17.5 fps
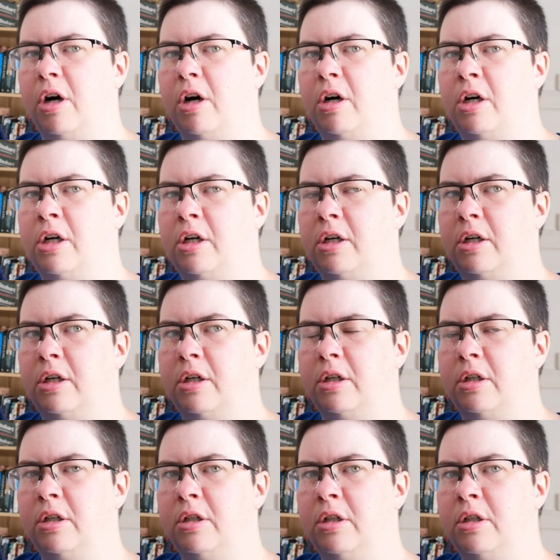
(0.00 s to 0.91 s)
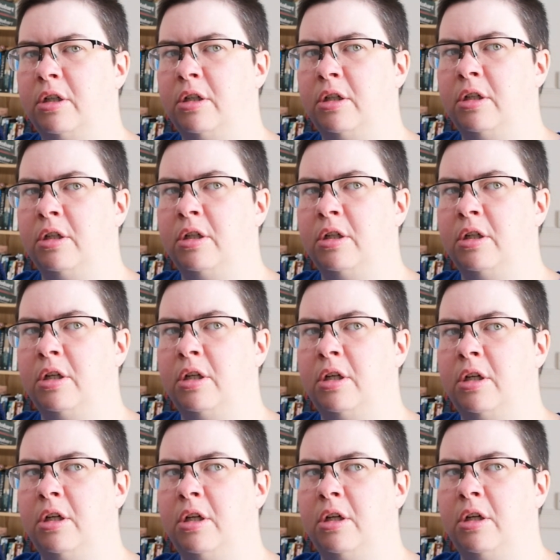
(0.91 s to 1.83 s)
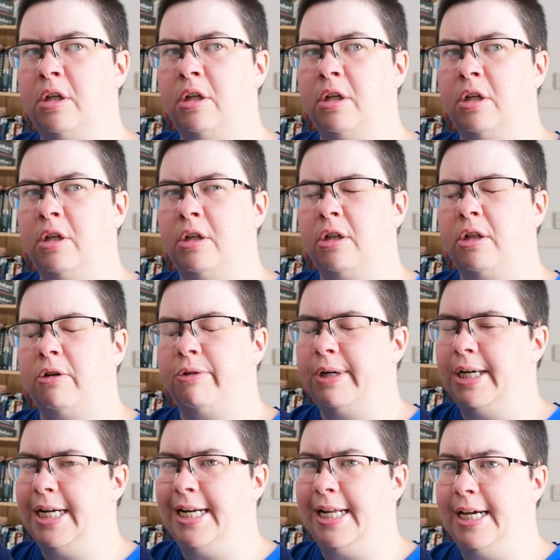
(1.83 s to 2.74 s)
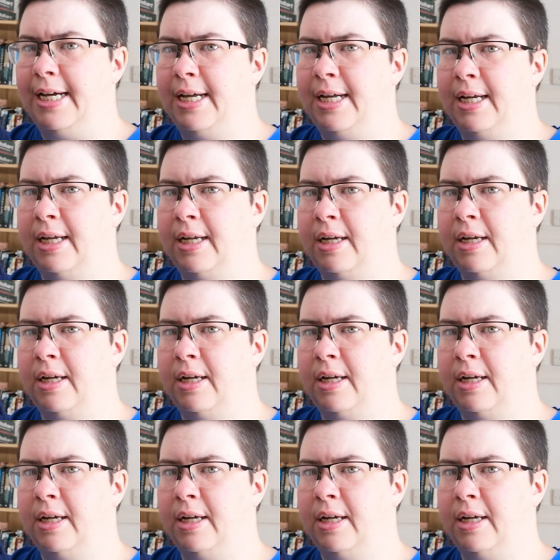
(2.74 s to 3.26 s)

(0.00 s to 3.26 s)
are 3D,